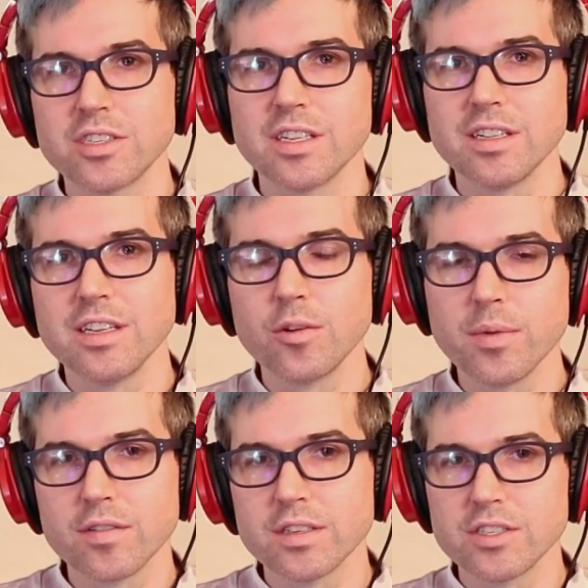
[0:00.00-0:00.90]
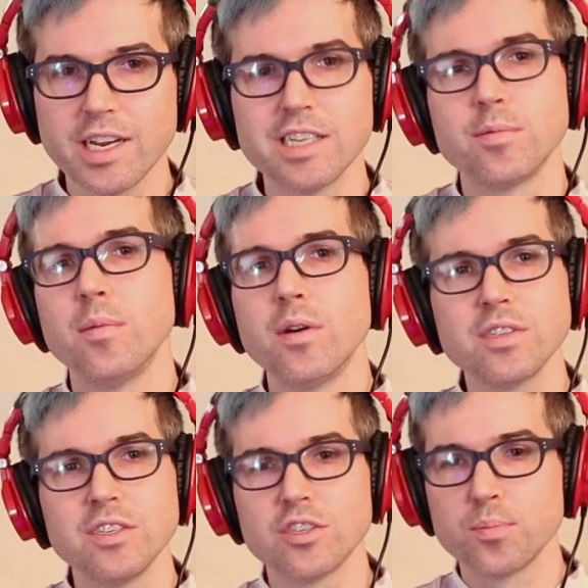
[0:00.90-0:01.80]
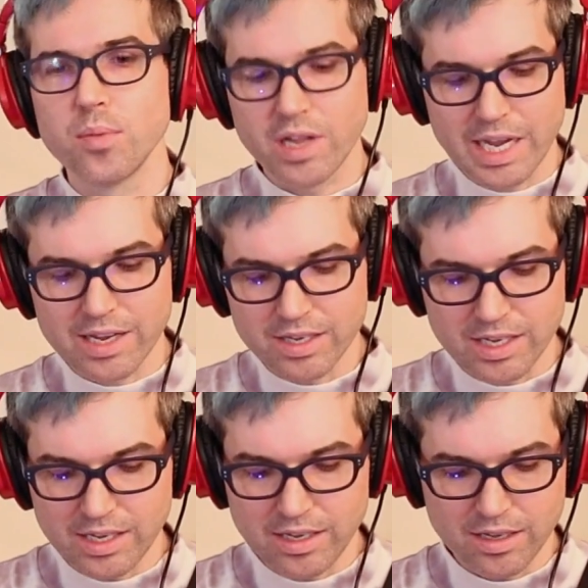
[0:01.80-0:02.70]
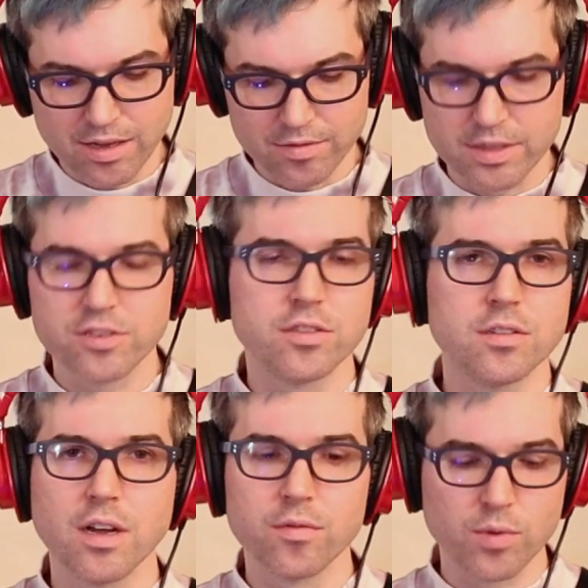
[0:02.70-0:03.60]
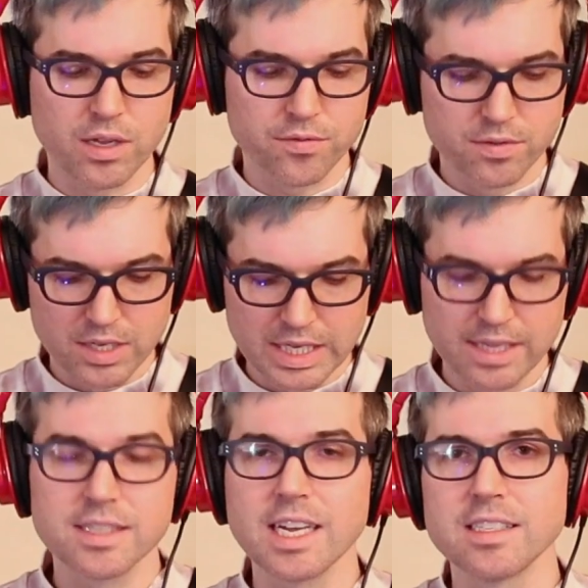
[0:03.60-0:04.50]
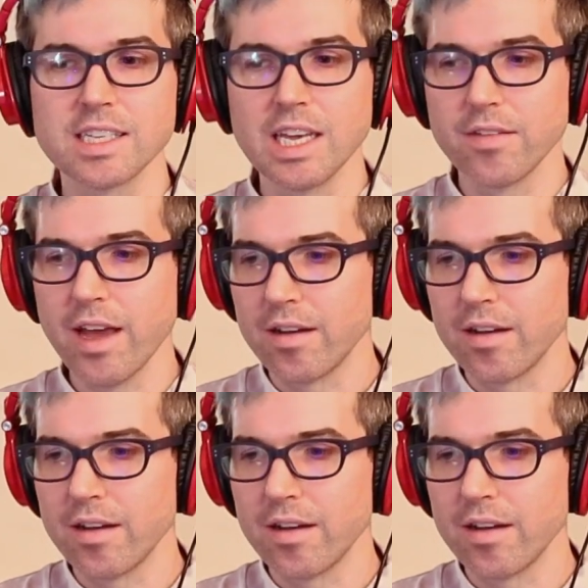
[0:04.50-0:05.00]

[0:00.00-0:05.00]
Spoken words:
Just a little bit over the changes, but mostly just playing in the key of the, well, in this case, the key of